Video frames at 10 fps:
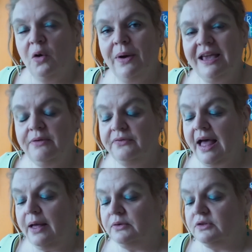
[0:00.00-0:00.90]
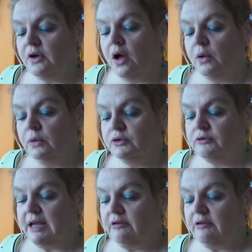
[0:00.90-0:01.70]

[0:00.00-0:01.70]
where he found the old green